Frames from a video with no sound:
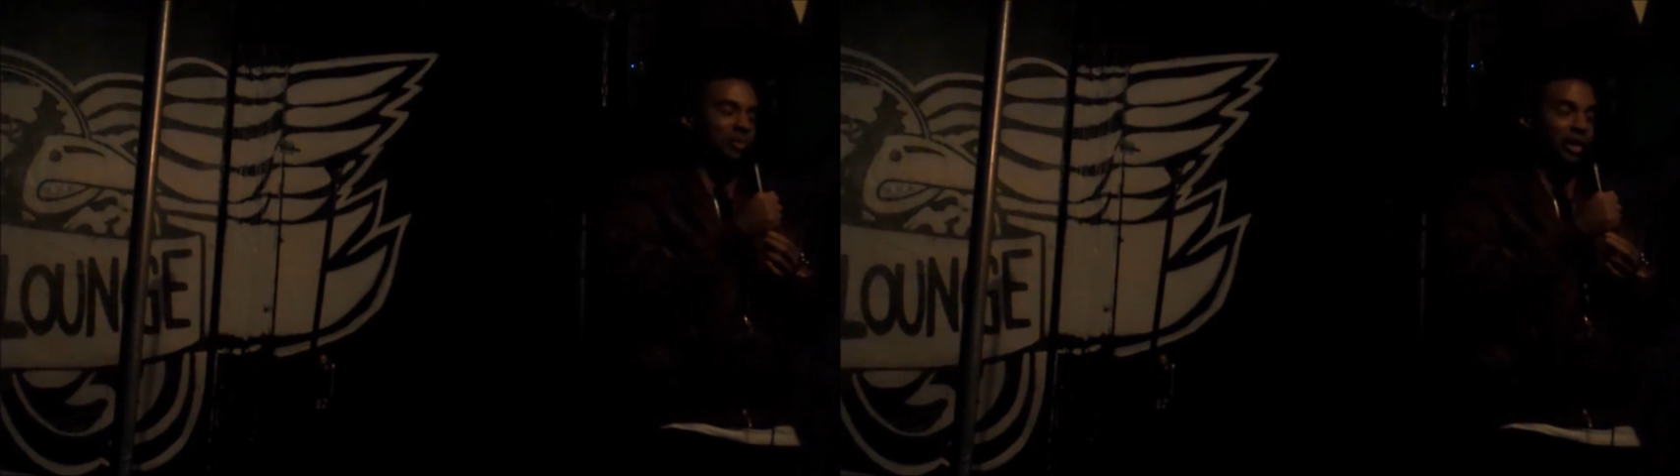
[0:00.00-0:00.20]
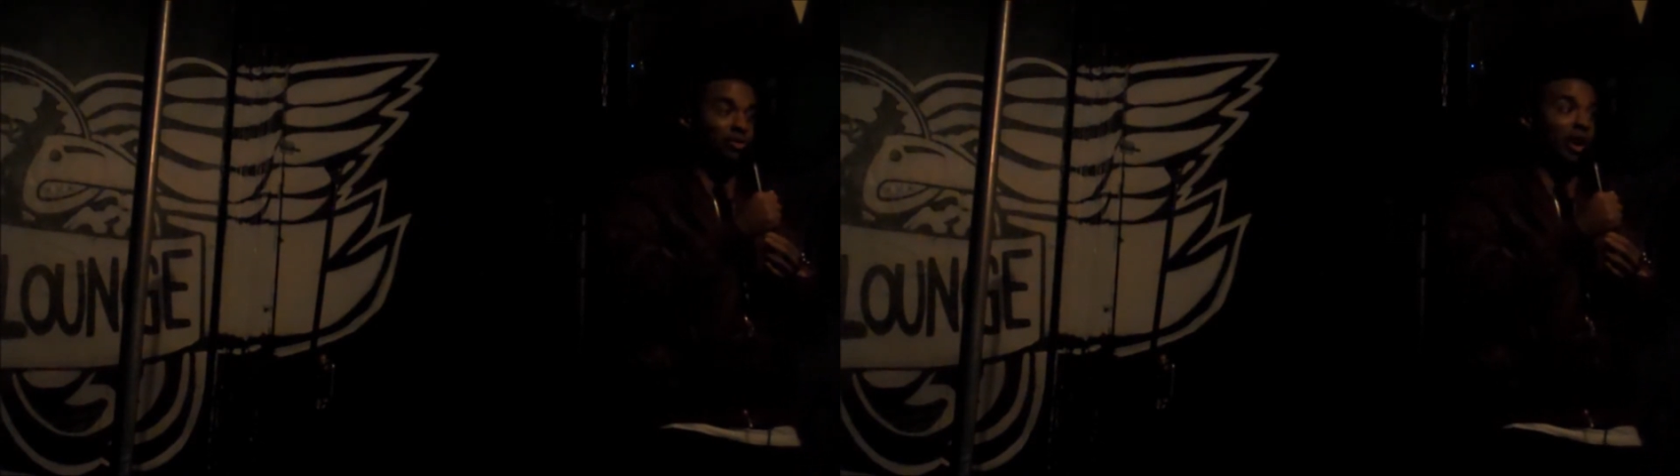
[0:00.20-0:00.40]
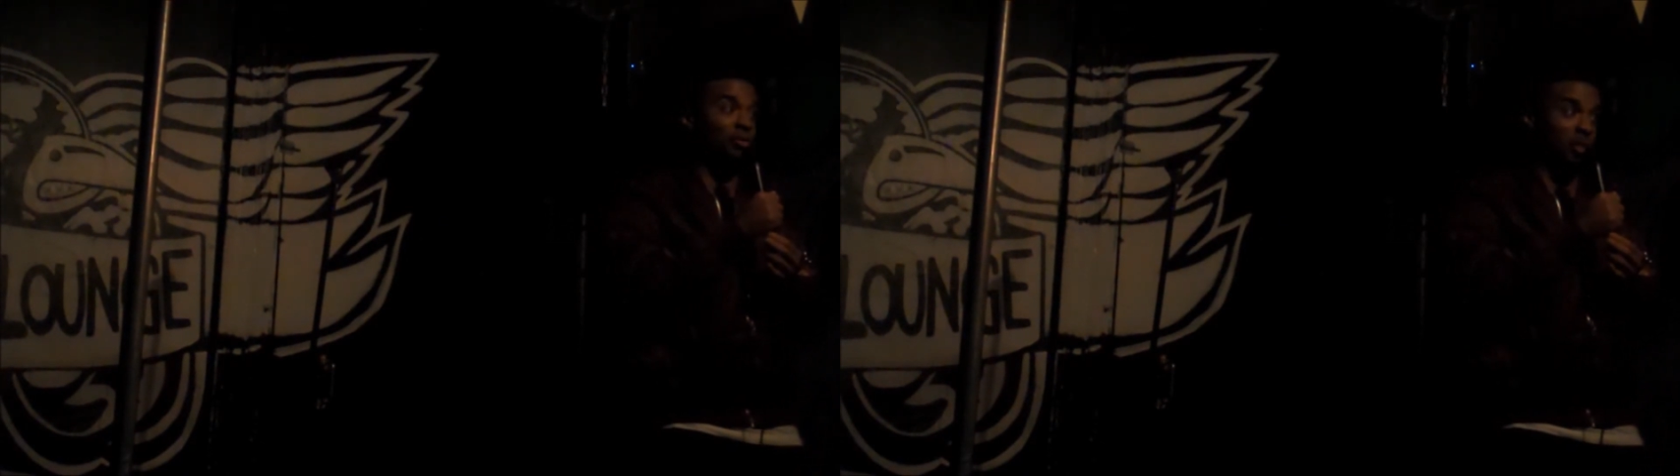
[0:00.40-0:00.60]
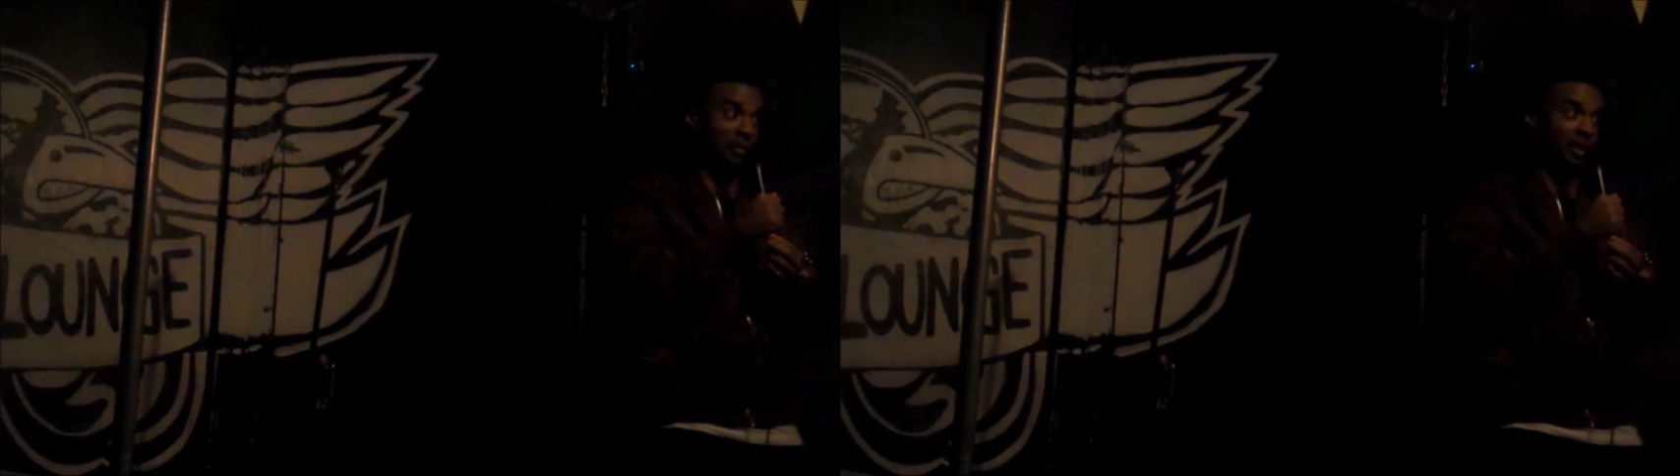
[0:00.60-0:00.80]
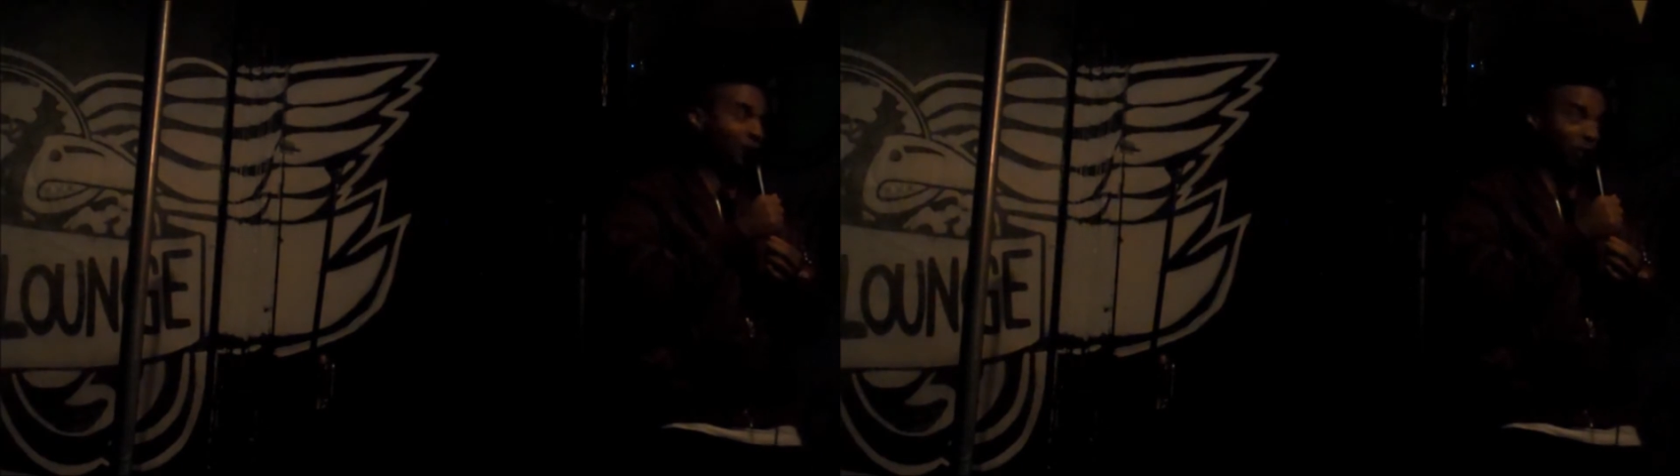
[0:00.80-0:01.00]
being around
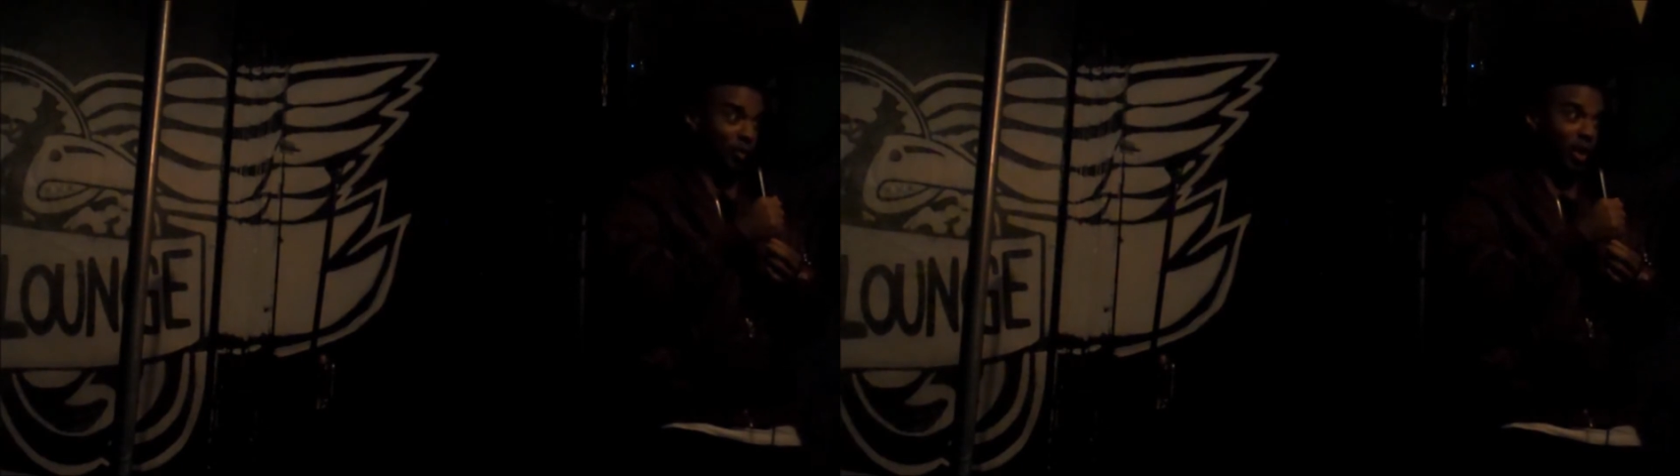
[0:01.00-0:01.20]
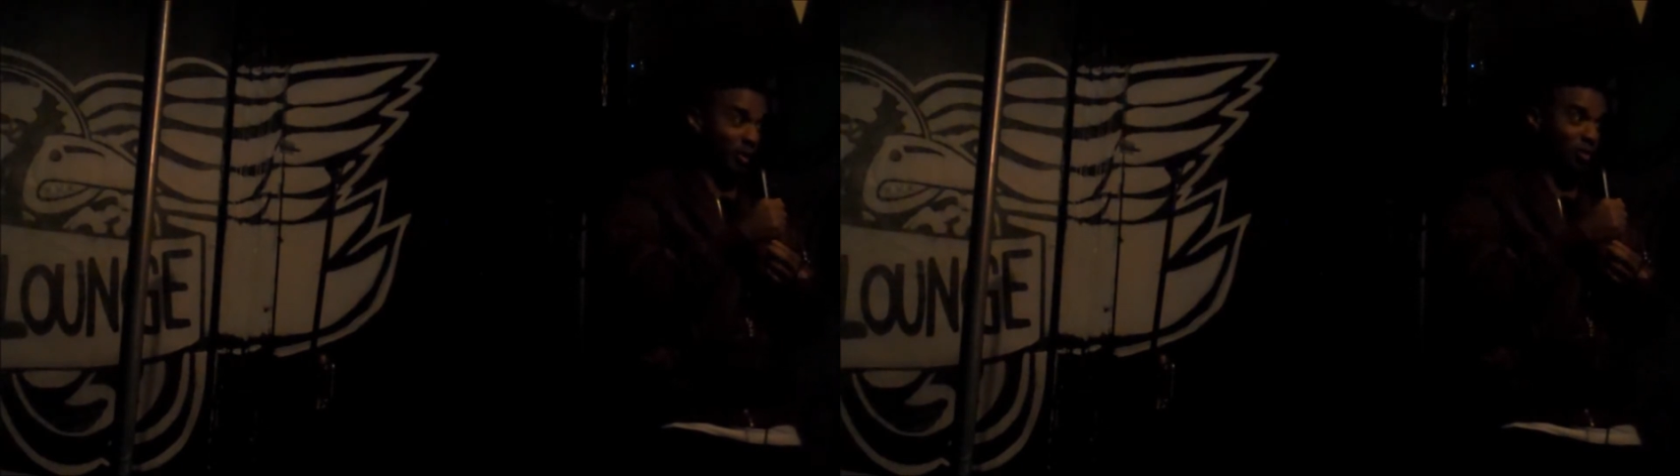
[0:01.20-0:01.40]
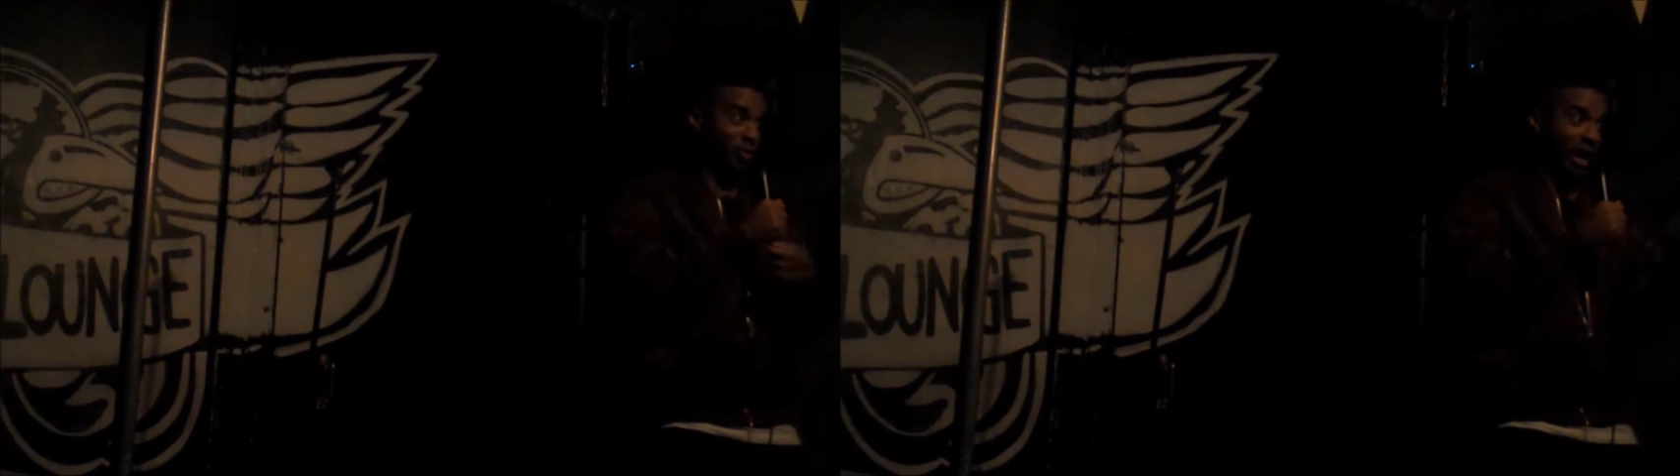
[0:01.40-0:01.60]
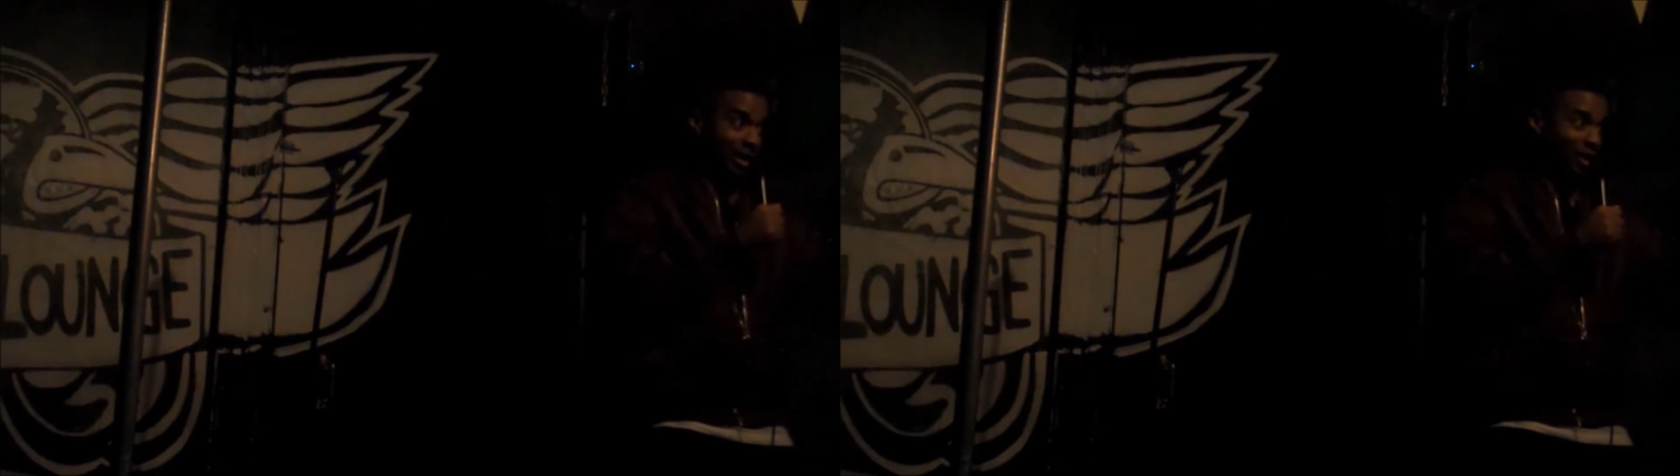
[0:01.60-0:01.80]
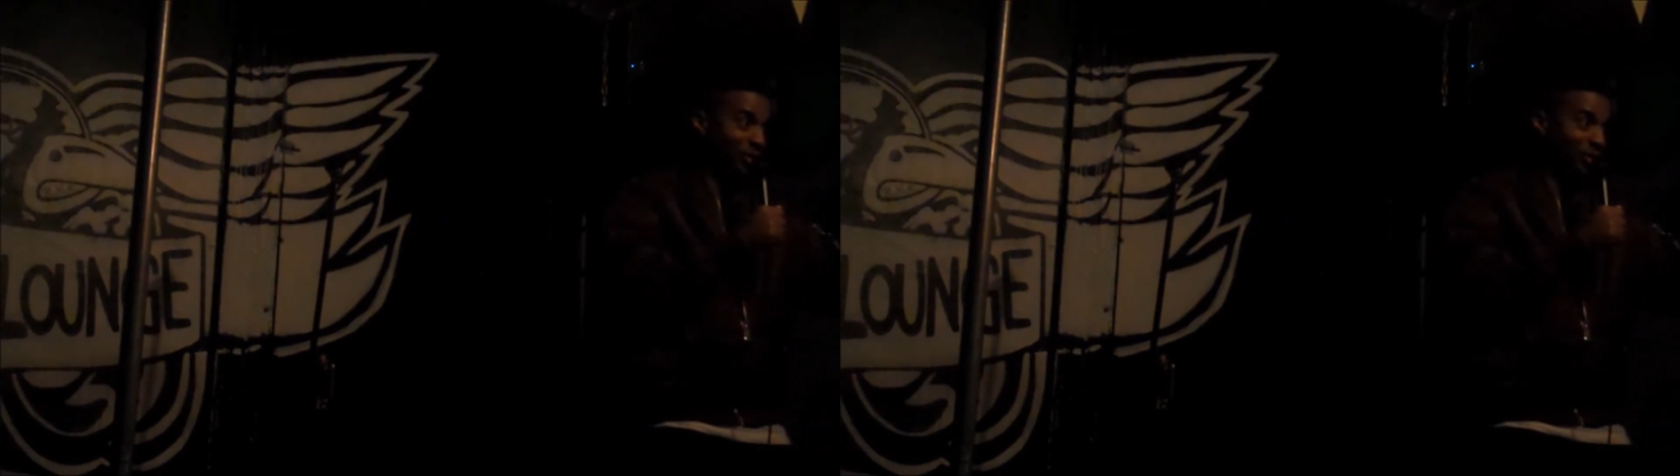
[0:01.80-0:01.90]
women. I knew that.